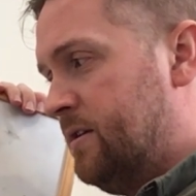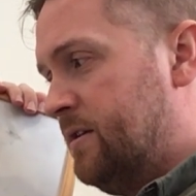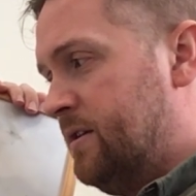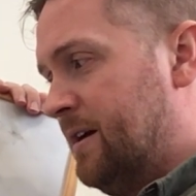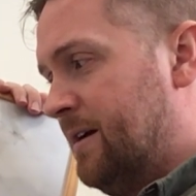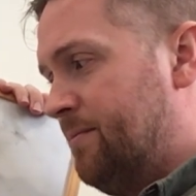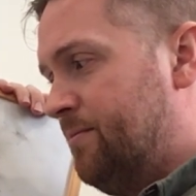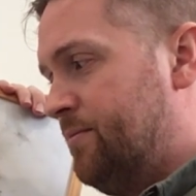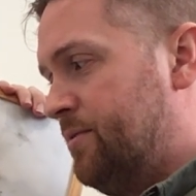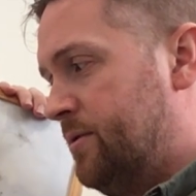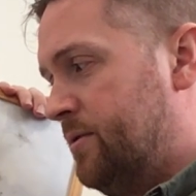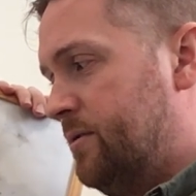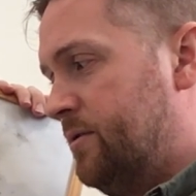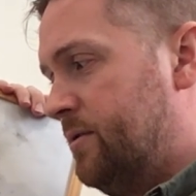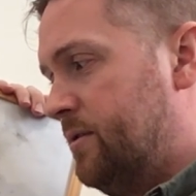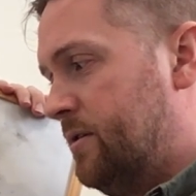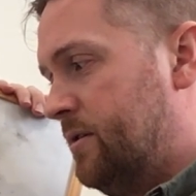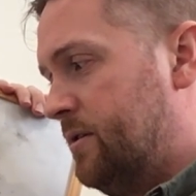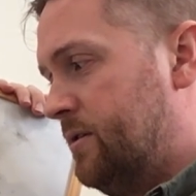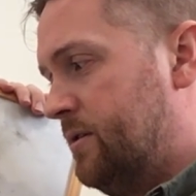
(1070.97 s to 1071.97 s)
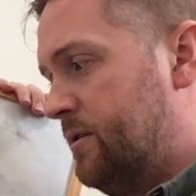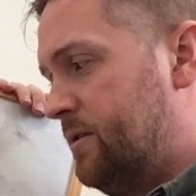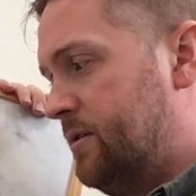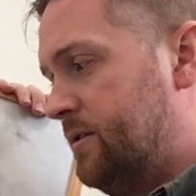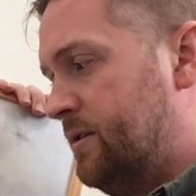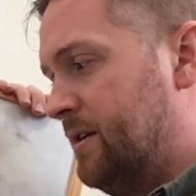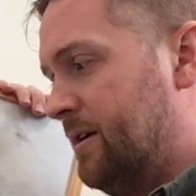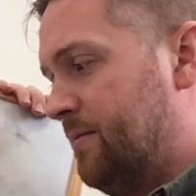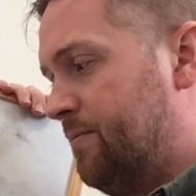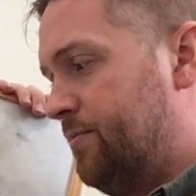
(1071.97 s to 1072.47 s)
Double,
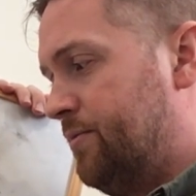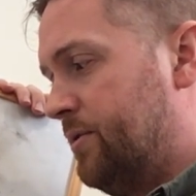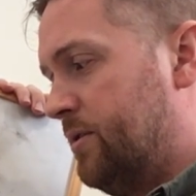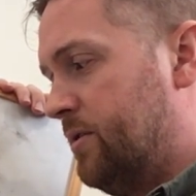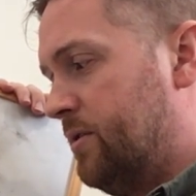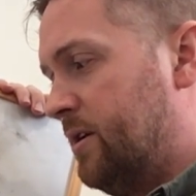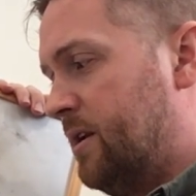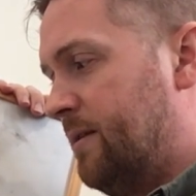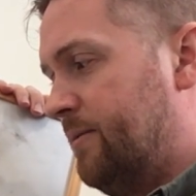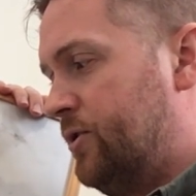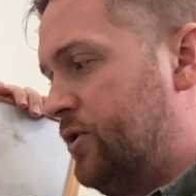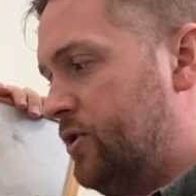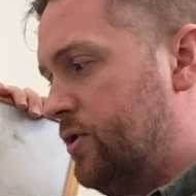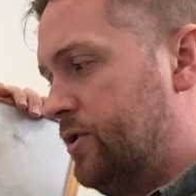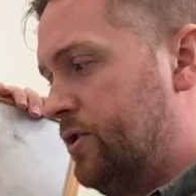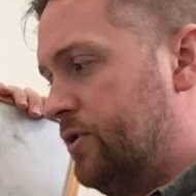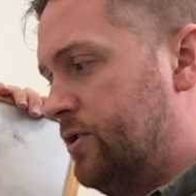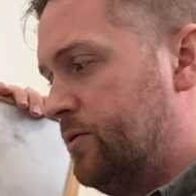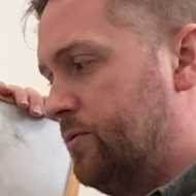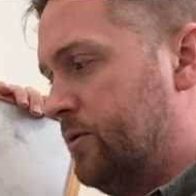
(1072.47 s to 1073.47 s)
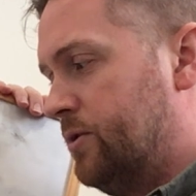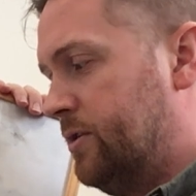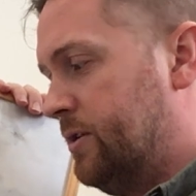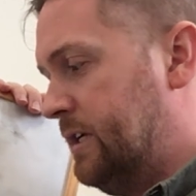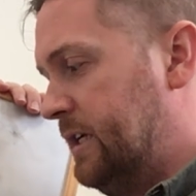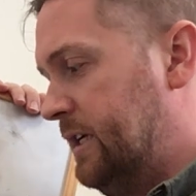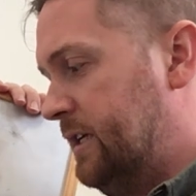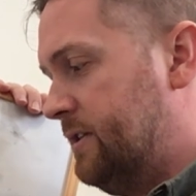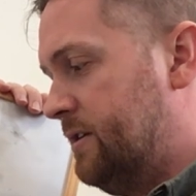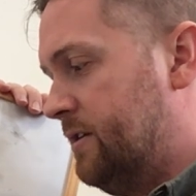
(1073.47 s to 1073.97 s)
double, and I'm sure yours will
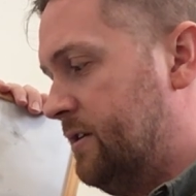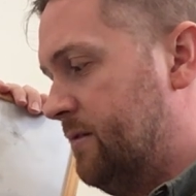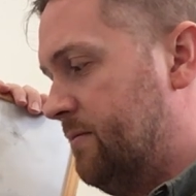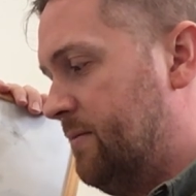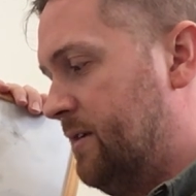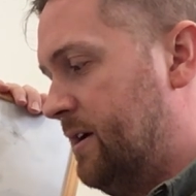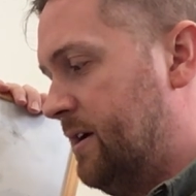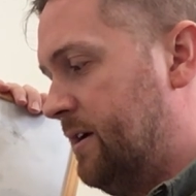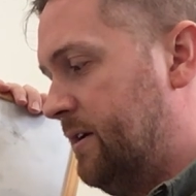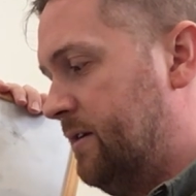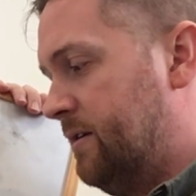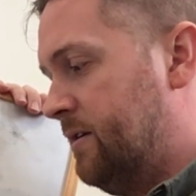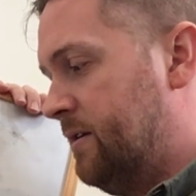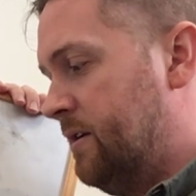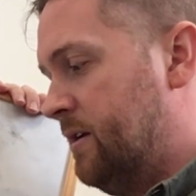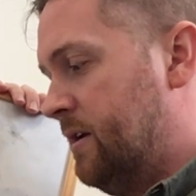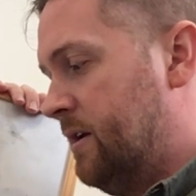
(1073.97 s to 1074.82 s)
look neater than mine,